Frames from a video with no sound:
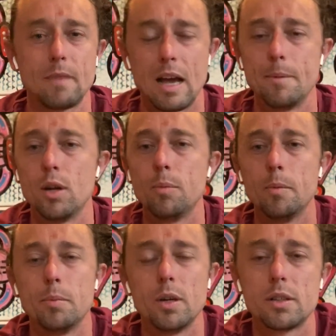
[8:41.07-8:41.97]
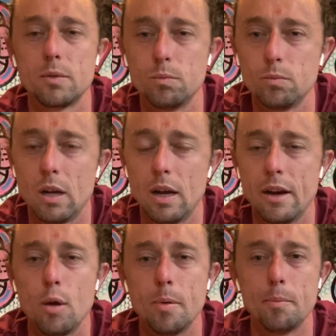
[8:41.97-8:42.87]
I'm an open book.
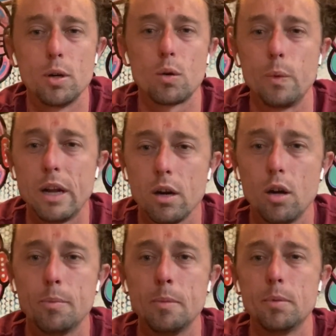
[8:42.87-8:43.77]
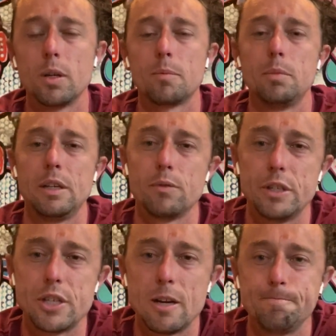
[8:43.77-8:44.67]
We are an open book. Please
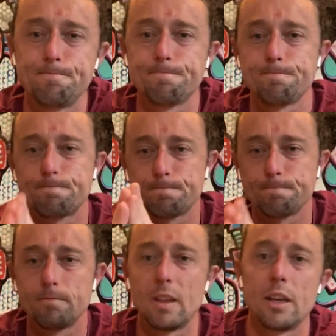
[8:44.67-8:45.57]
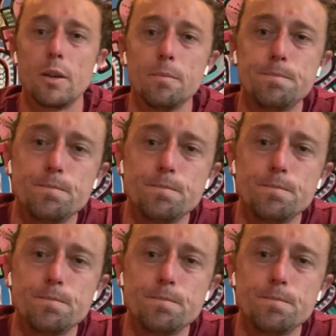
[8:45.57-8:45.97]
reach out. Thank you.